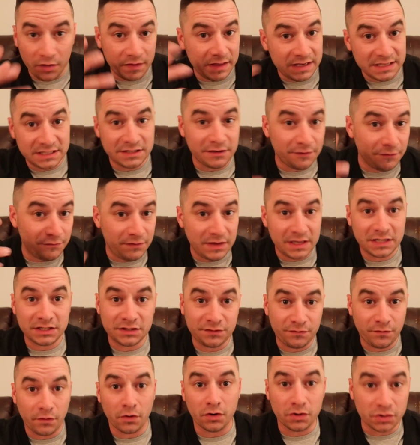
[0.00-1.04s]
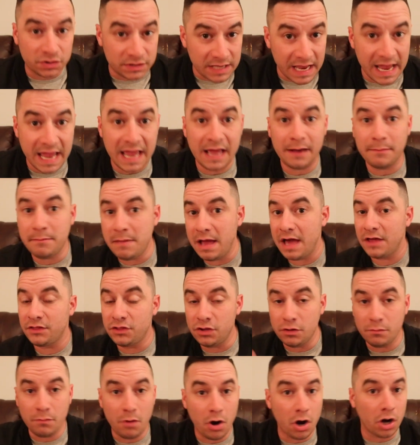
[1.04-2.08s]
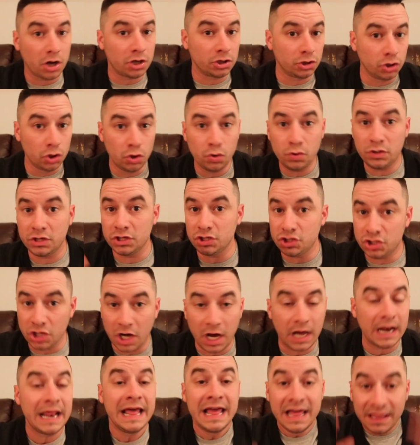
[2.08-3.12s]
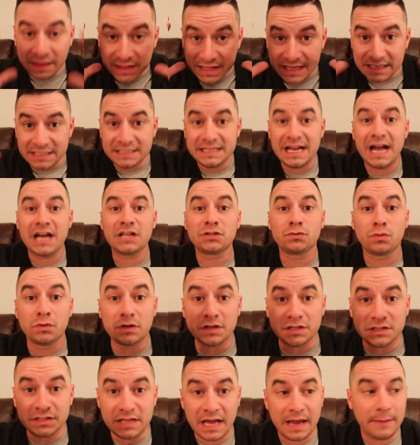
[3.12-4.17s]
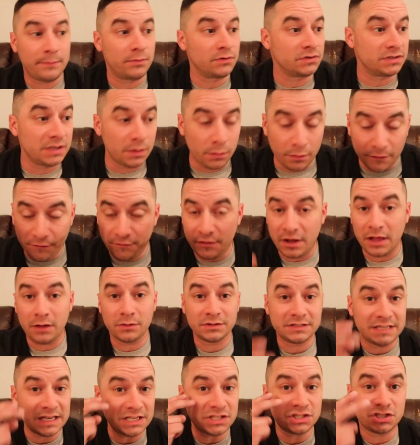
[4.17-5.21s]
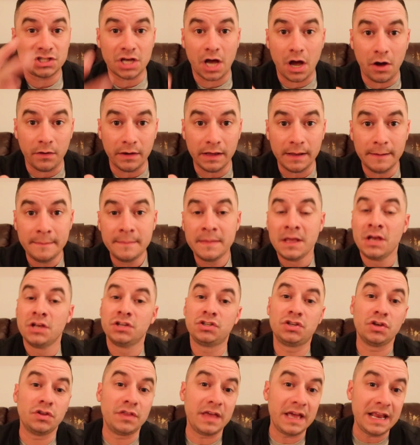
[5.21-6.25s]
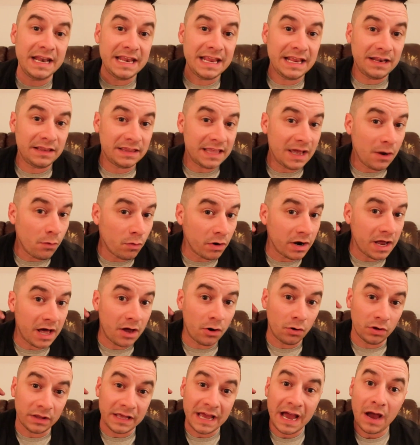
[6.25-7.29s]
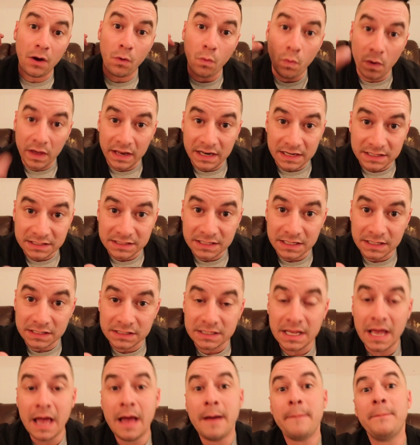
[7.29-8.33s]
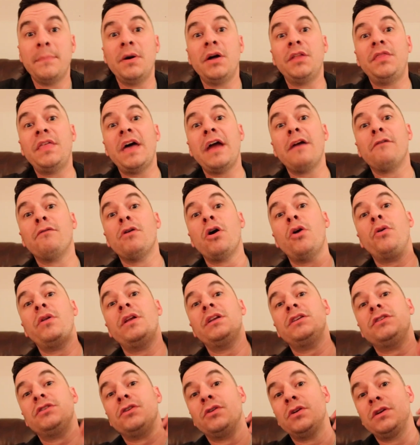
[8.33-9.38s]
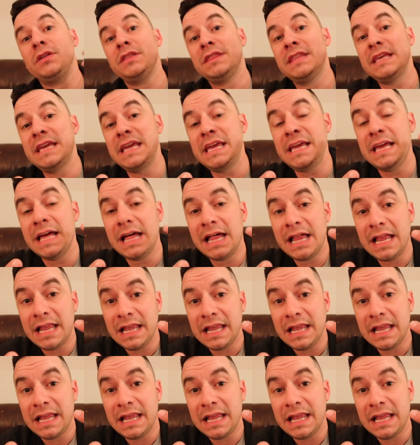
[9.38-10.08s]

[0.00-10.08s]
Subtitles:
these events firsthand. Matthew, Mark, Luke, and John. These guys were disciples. They were followers. They saw it. So they were not only eyewitnesses, but they wrote it during the